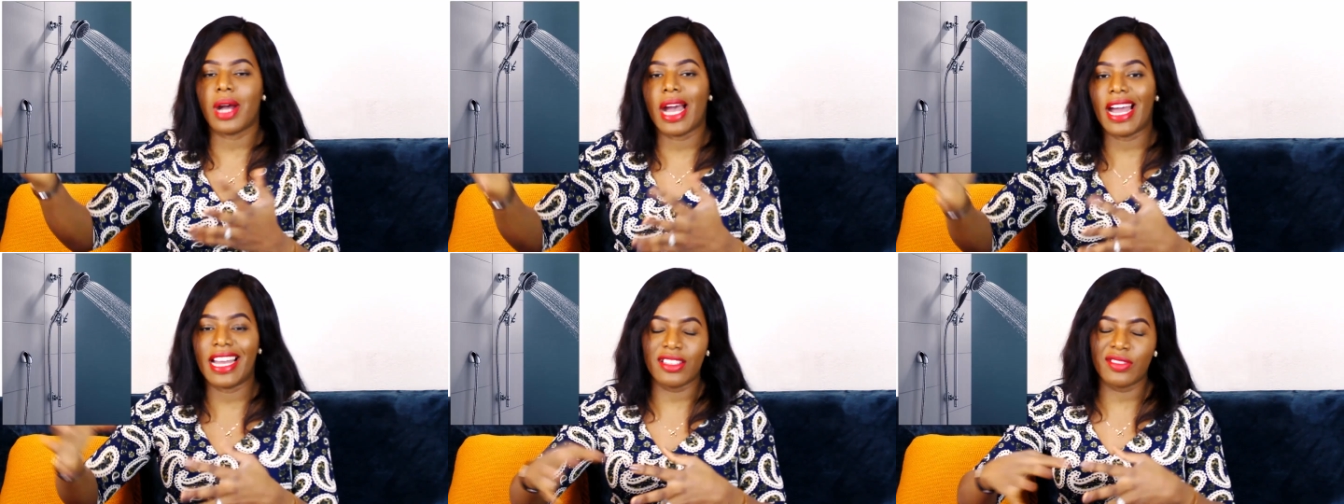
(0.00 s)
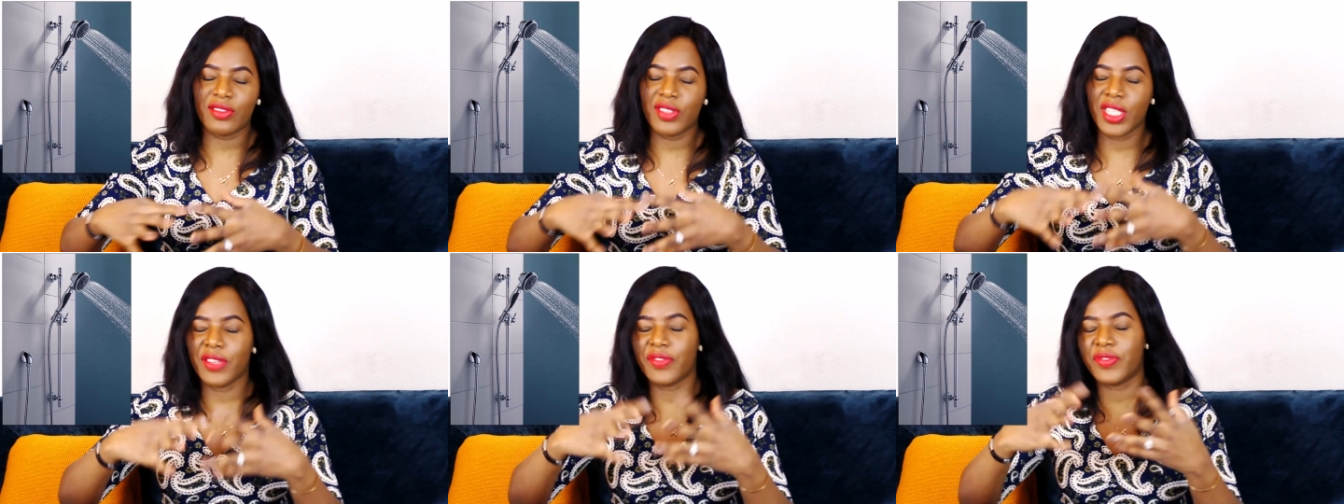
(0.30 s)

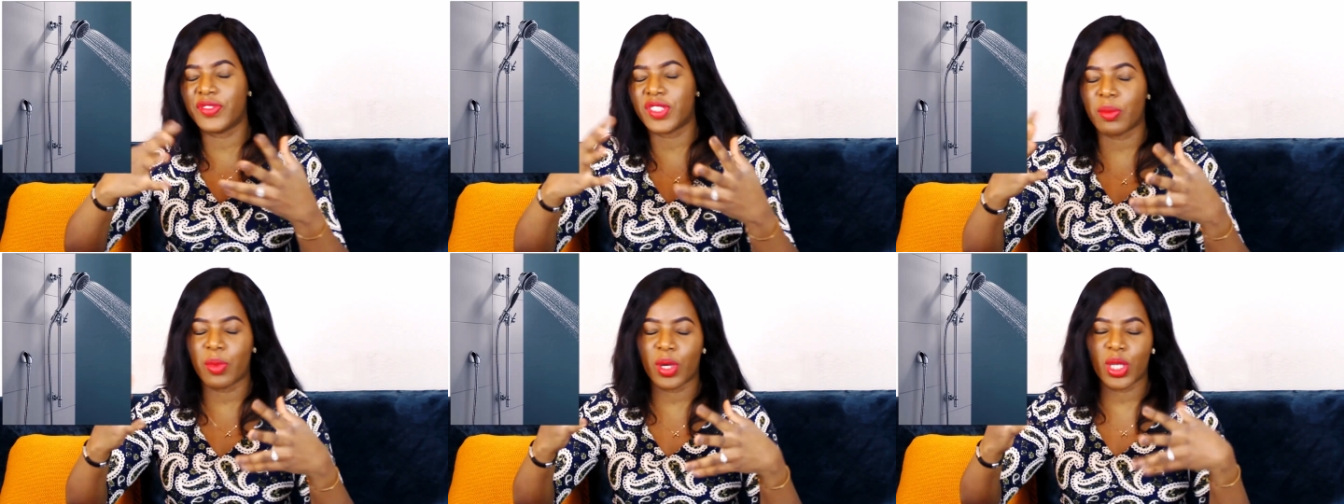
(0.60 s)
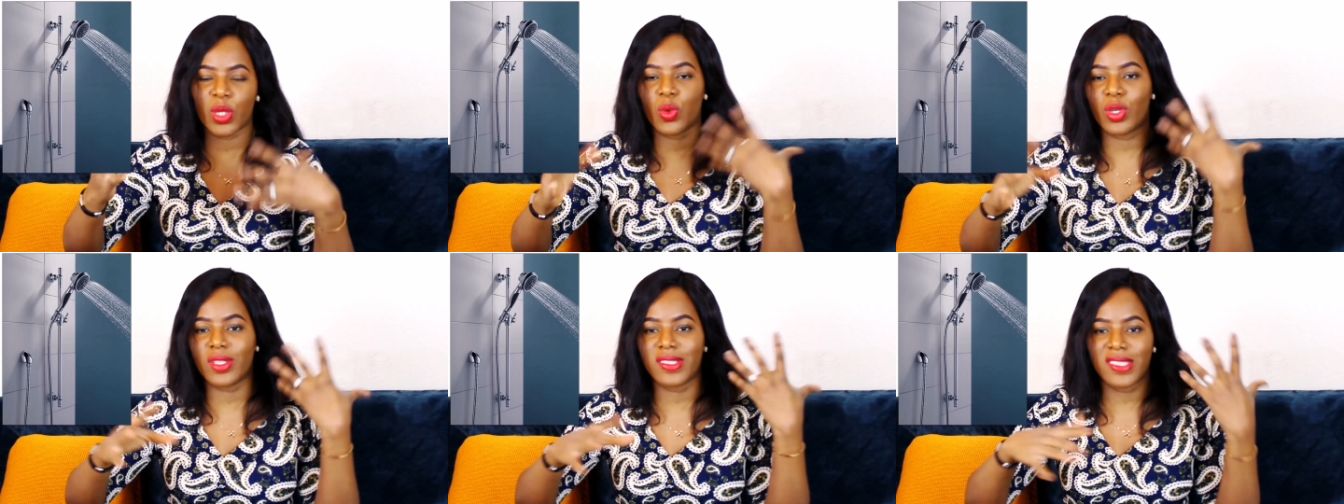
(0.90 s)
and if
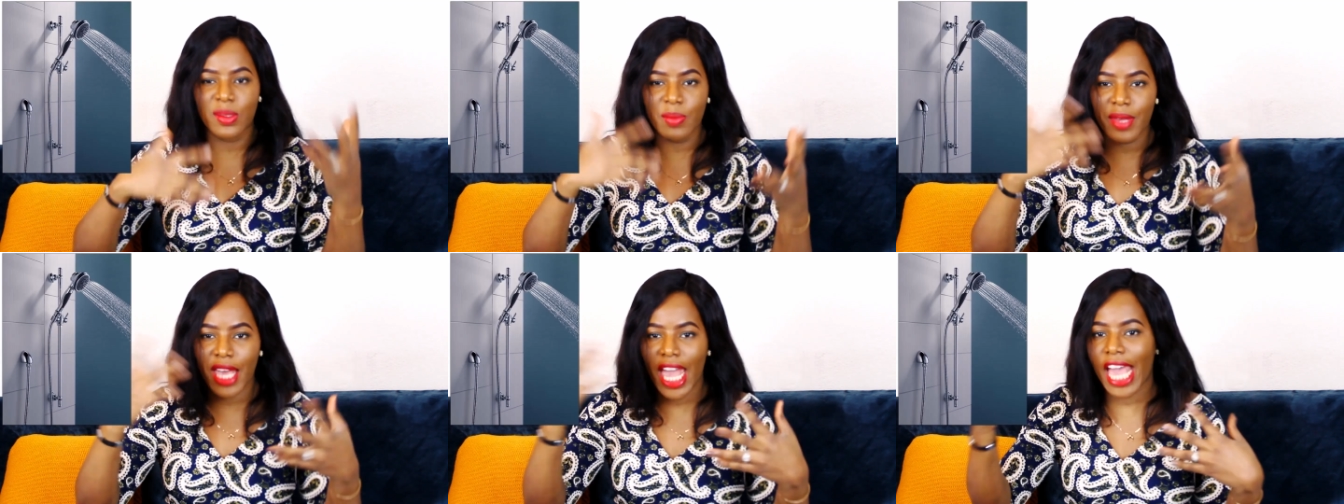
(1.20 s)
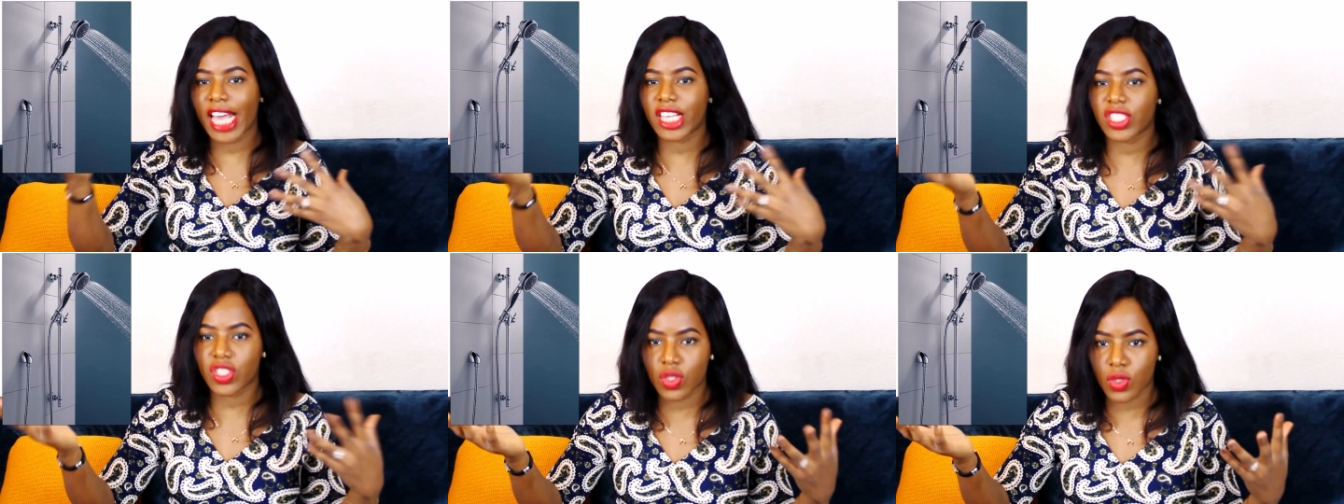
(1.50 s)
somebody wants to be
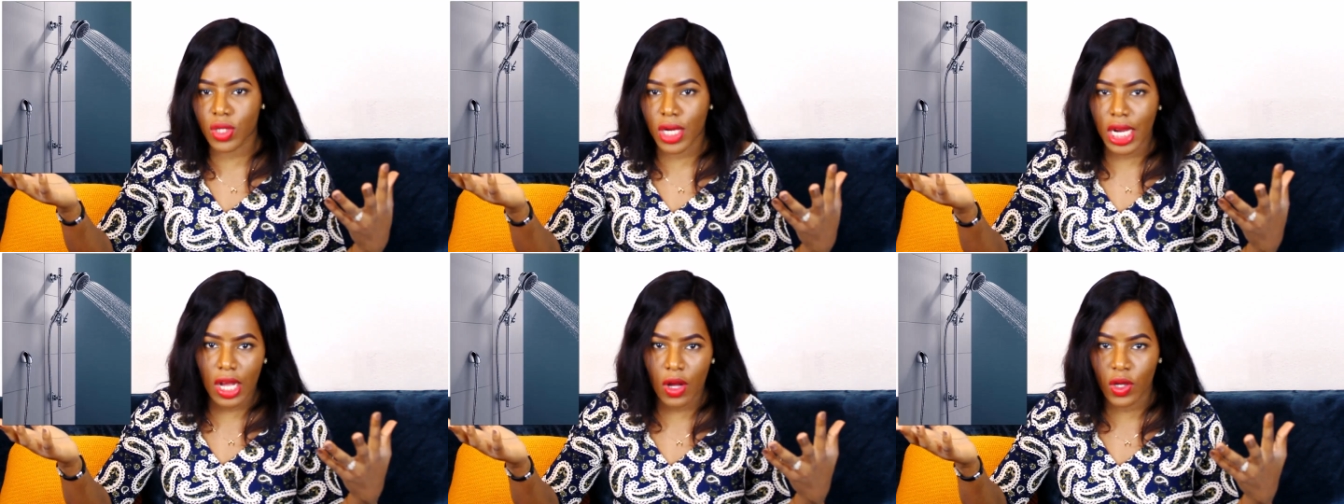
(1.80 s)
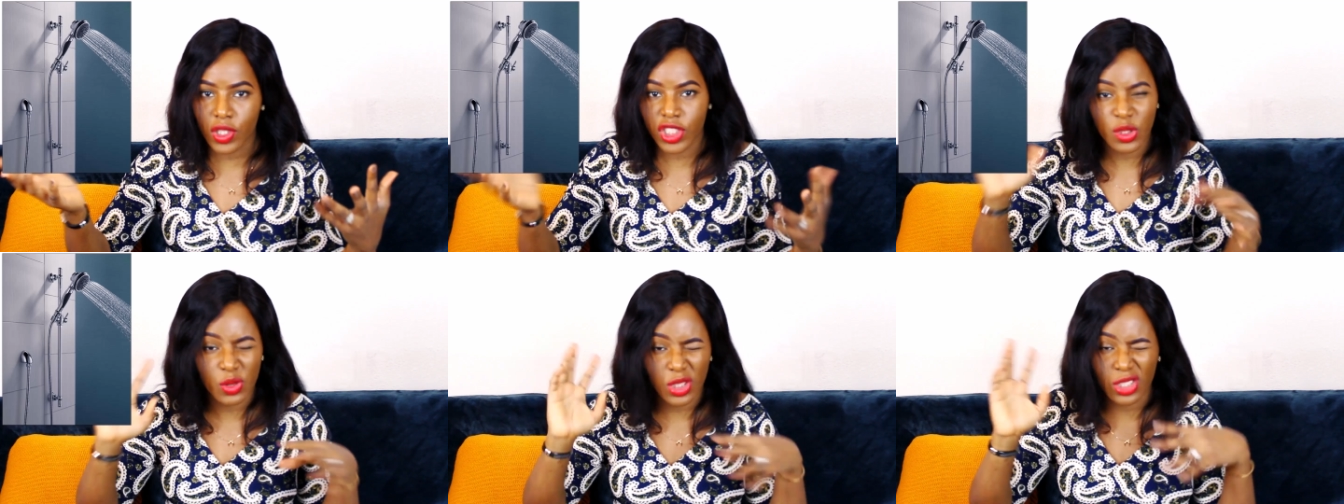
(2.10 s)
extra
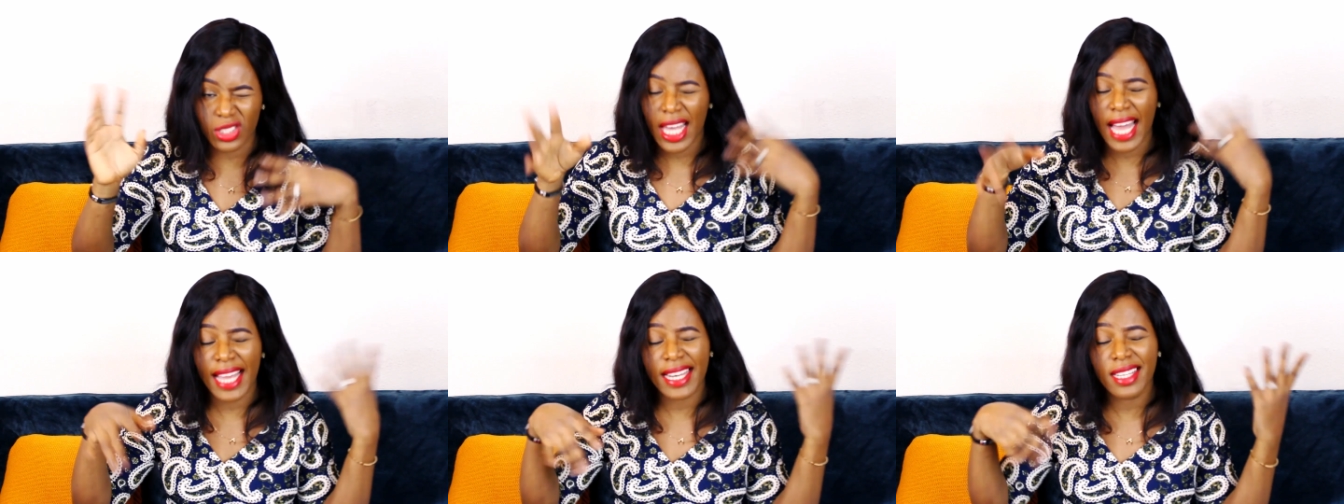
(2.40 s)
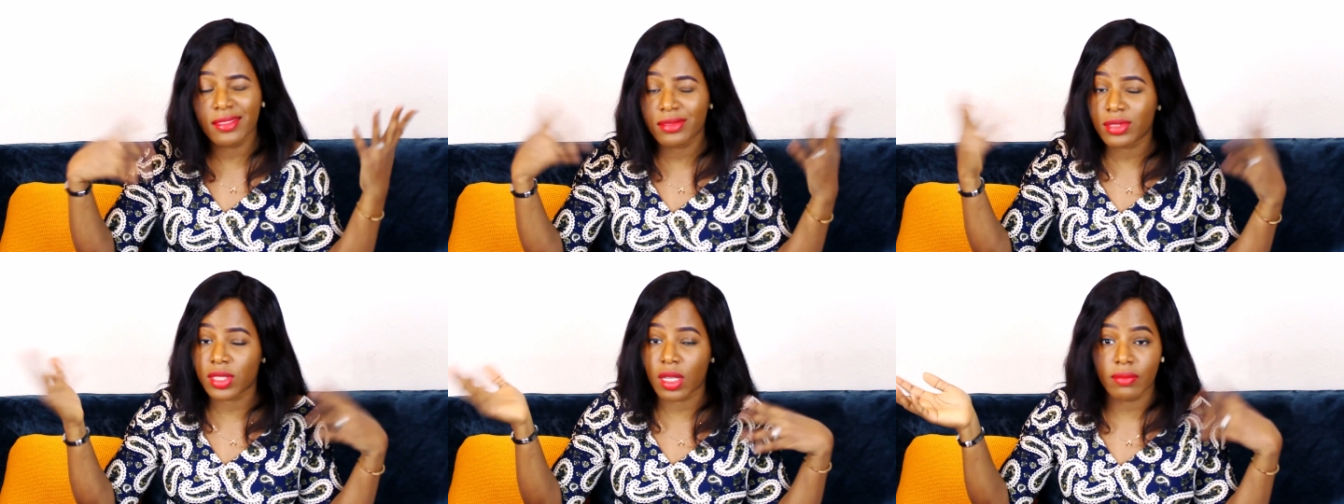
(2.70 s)
or just wants to add
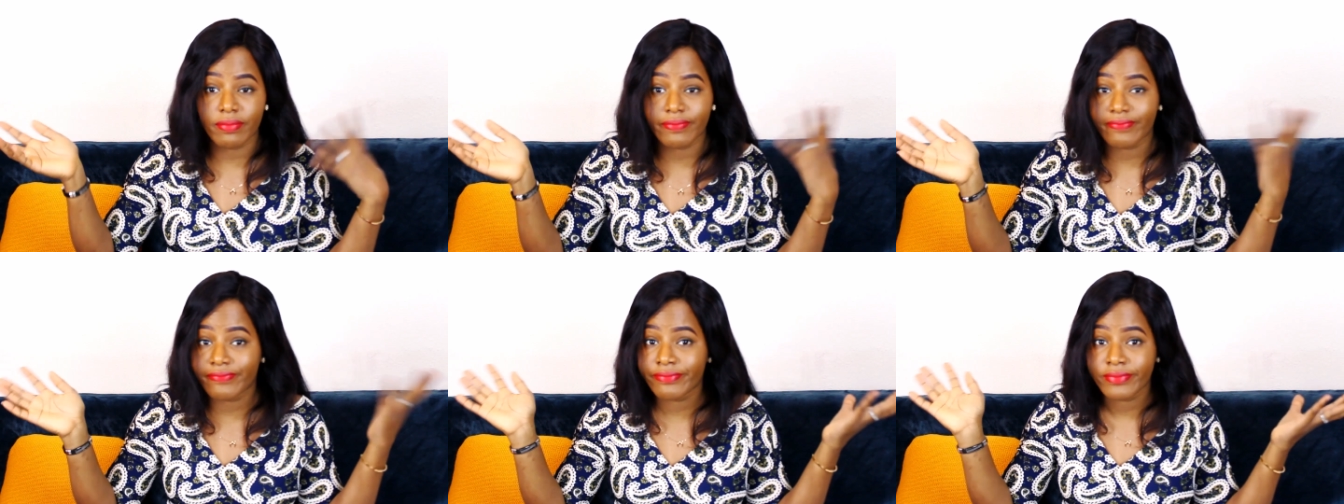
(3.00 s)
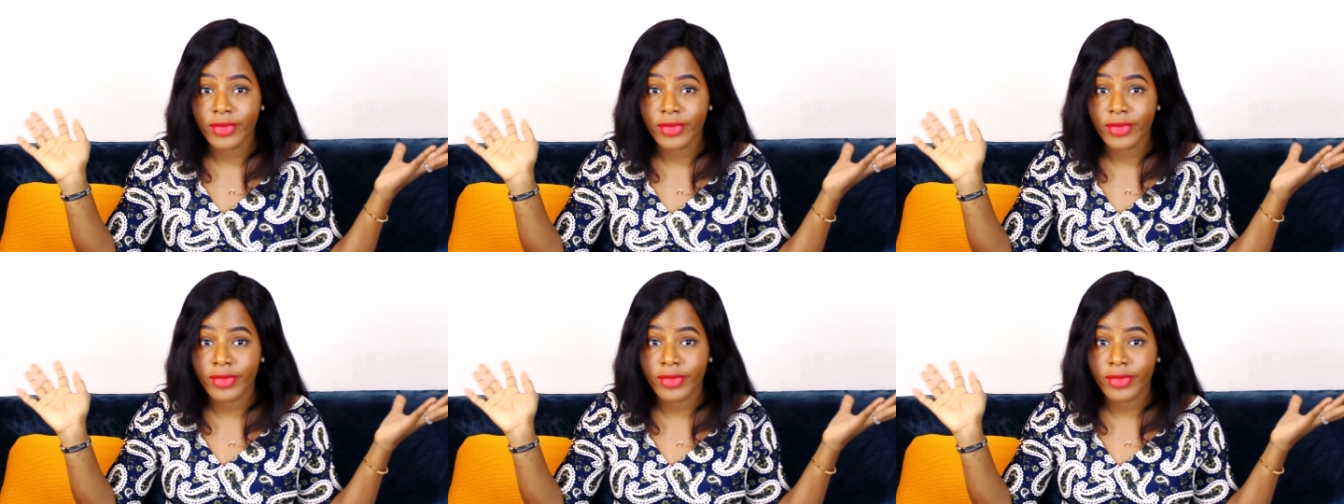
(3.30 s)
some